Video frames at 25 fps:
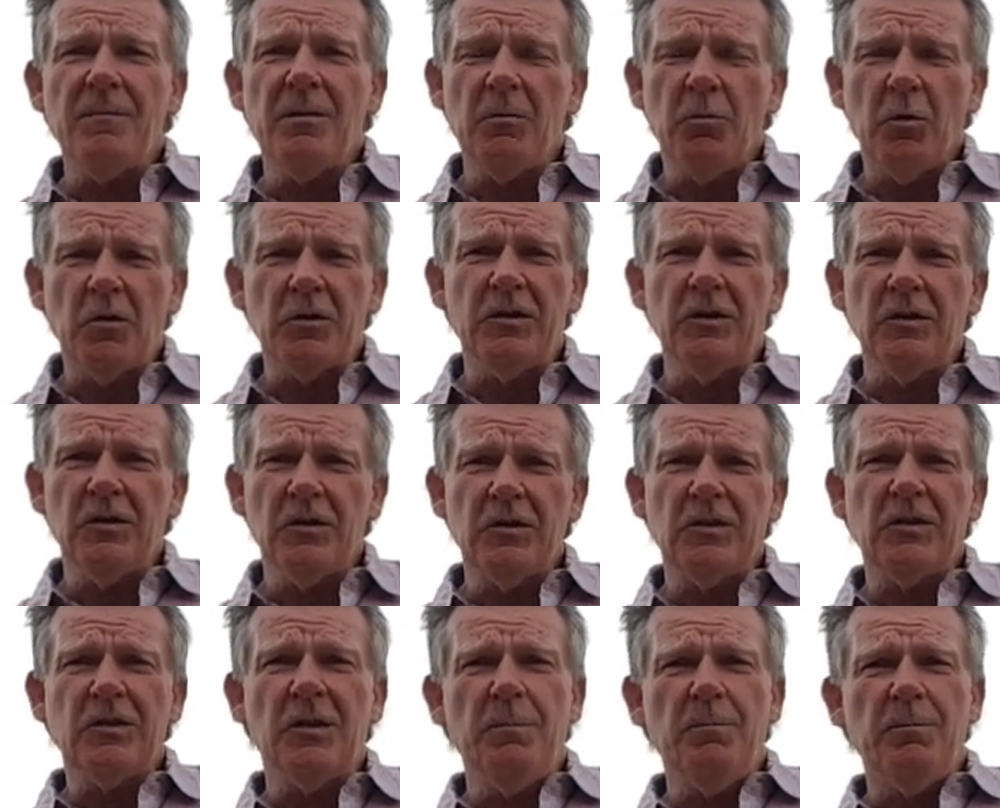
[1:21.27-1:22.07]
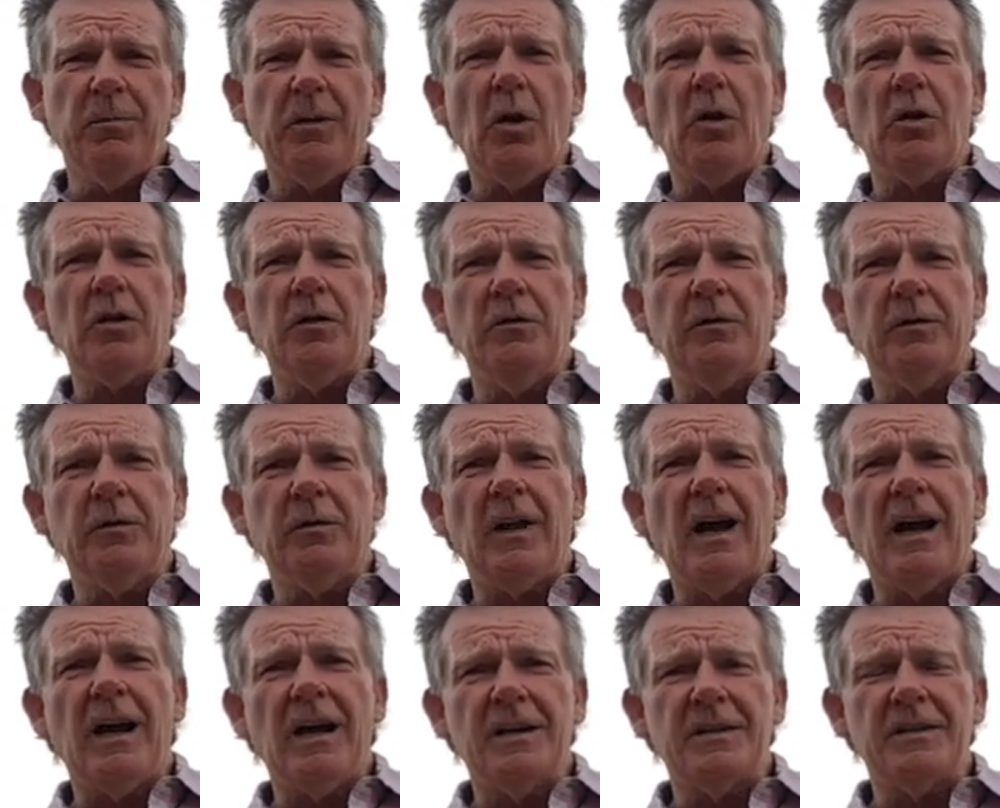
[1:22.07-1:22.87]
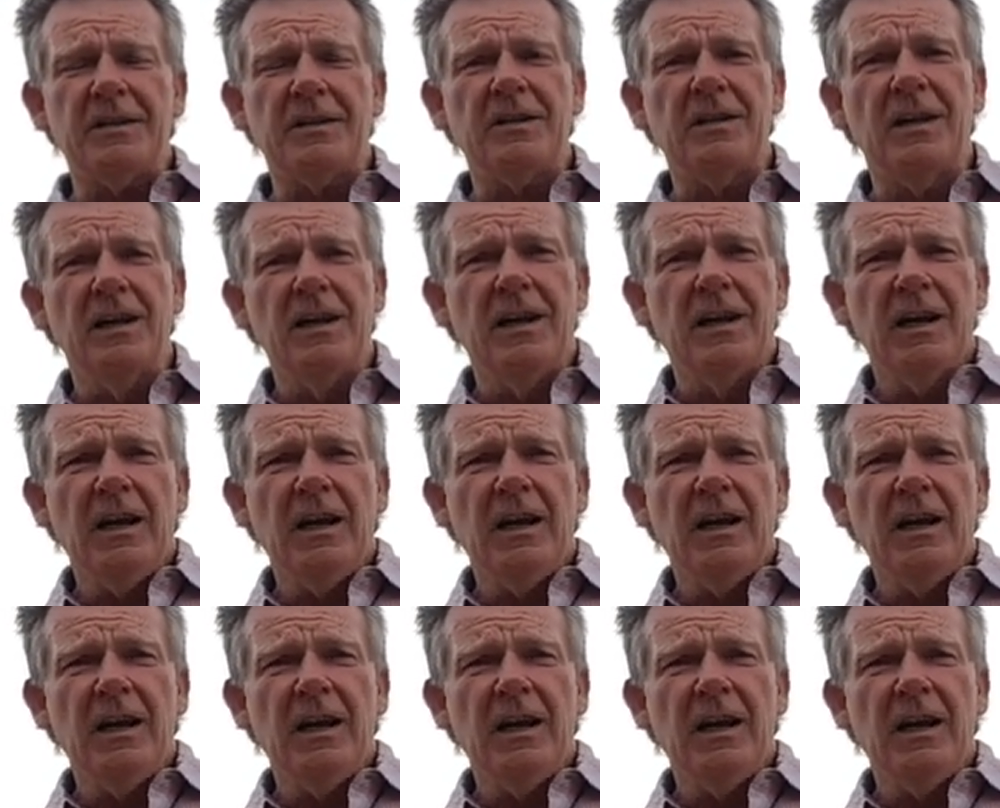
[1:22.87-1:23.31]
It wasn't just a block of flats,